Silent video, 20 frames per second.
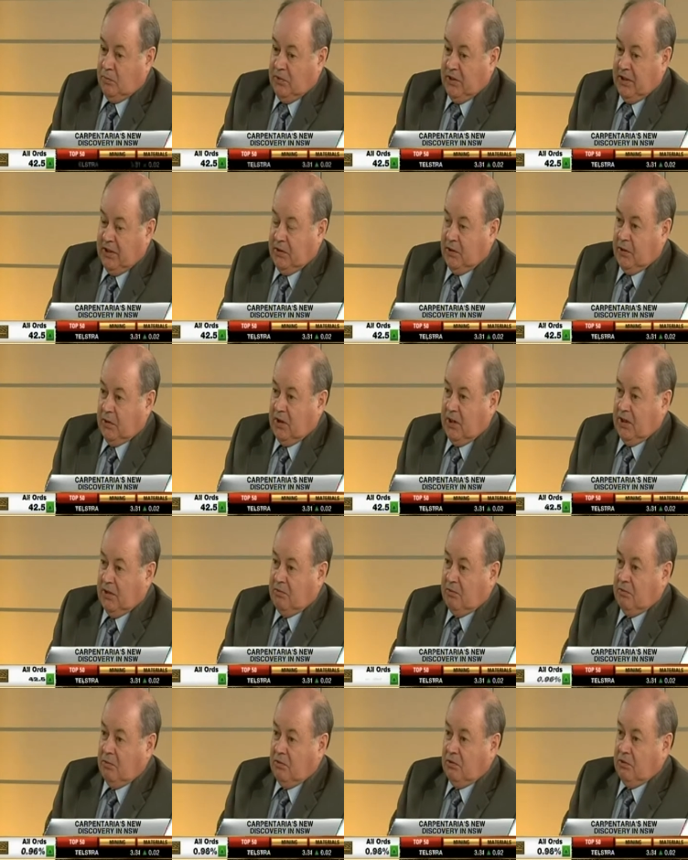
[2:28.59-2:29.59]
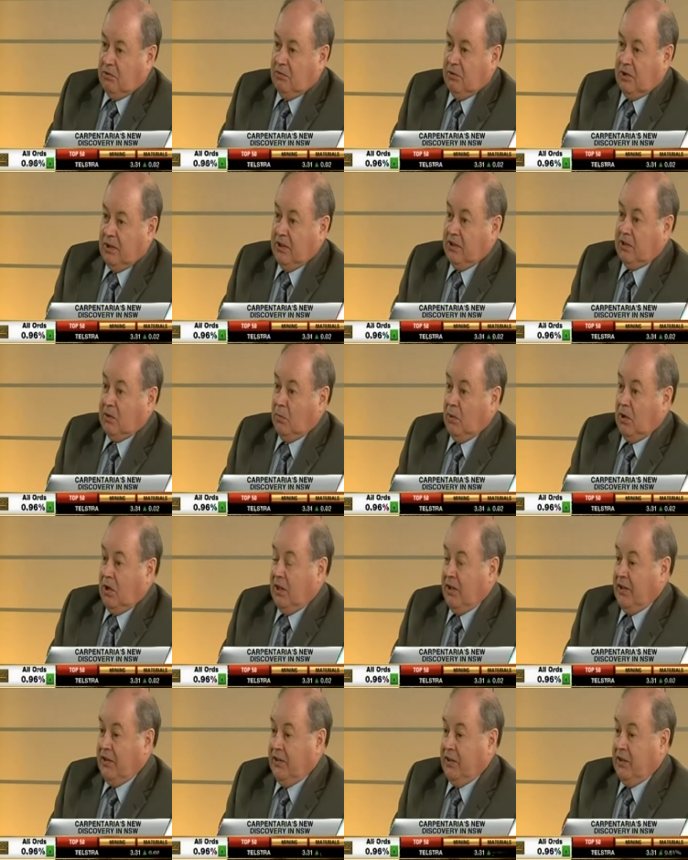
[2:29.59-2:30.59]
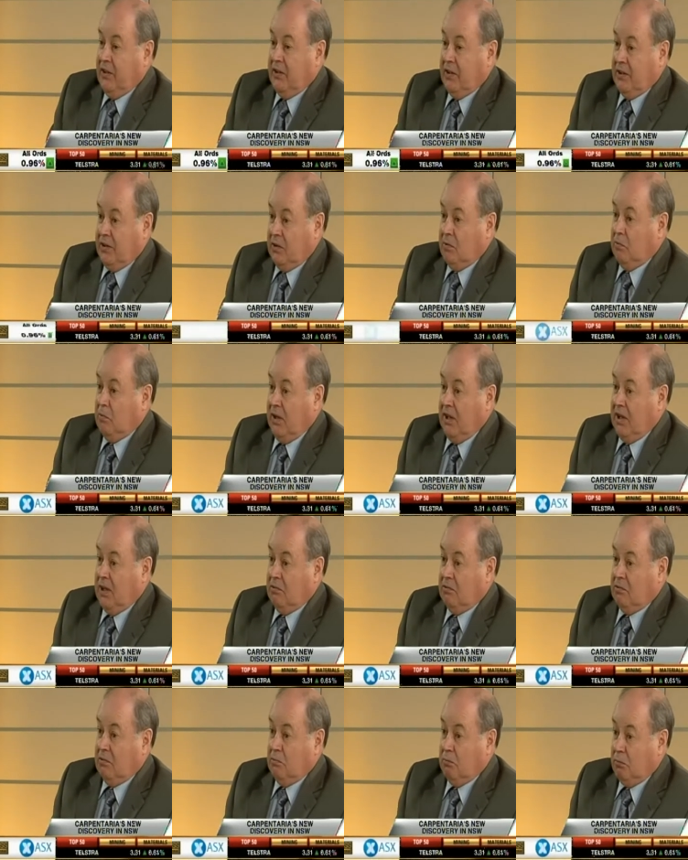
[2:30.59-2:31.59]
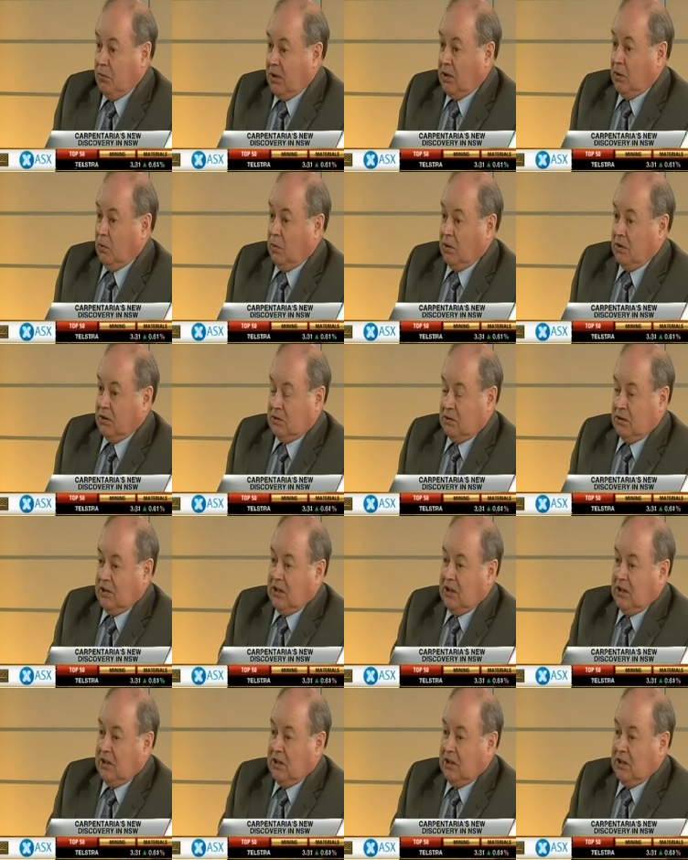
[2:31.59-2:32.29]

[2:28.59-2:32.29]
then you have a reasonable idea that you may have a bigger one,